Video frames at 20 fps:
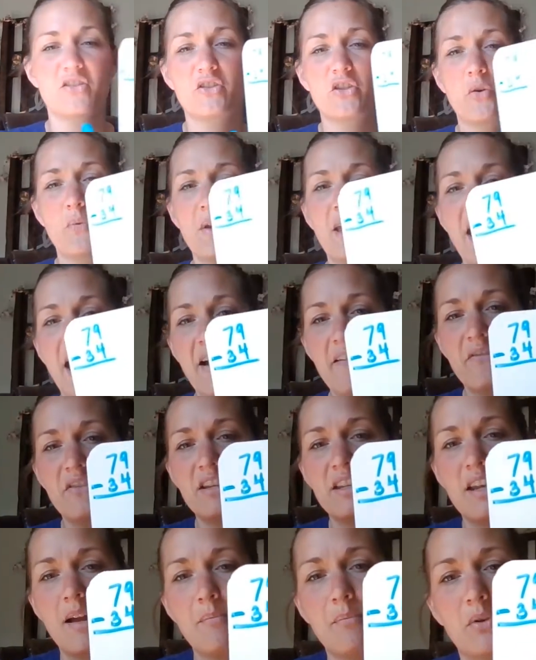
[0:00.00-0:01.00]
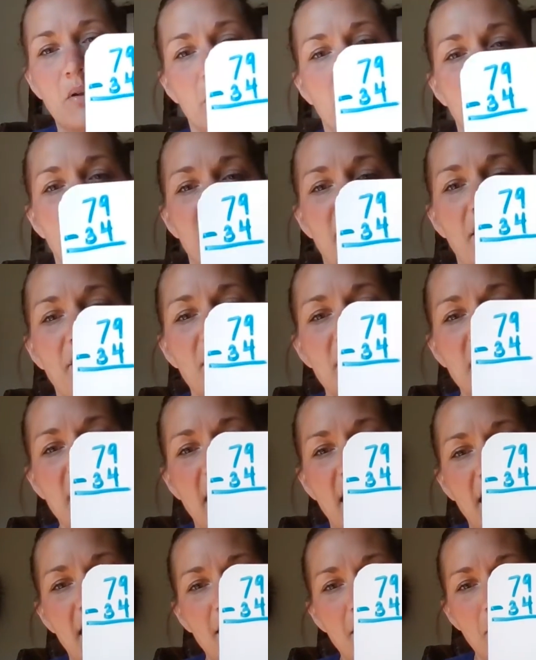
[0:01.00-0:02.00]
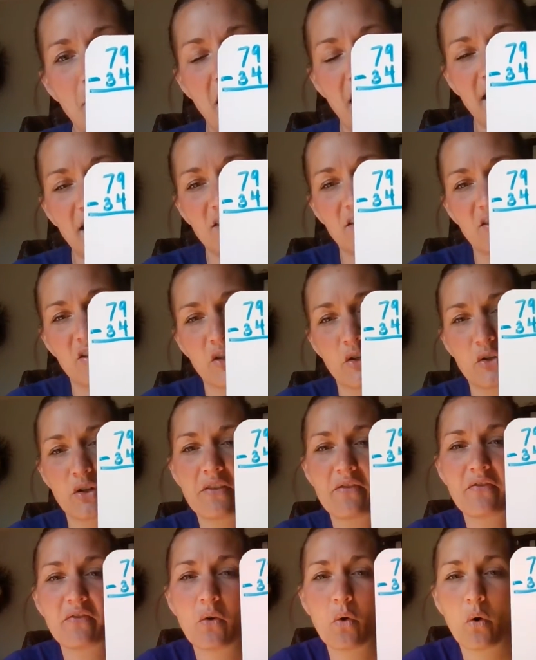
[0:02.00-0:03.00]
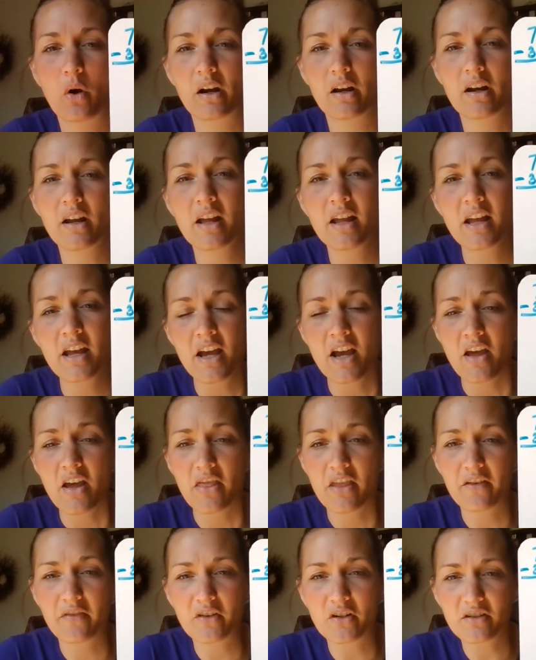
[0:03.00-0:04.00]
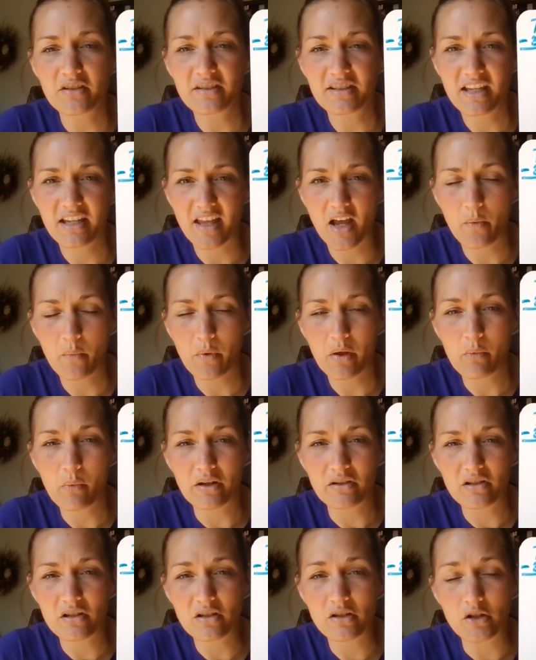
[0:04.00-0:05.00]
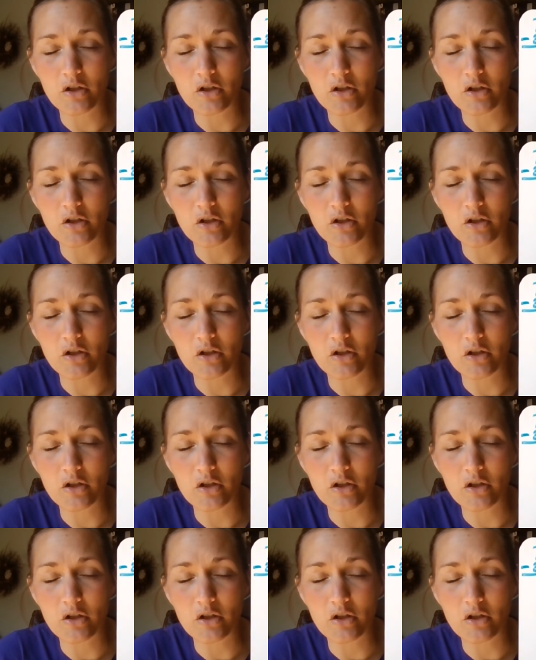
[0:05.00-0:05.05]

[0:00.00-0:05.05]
So we have the number 79 minus 34. The first thing that we want to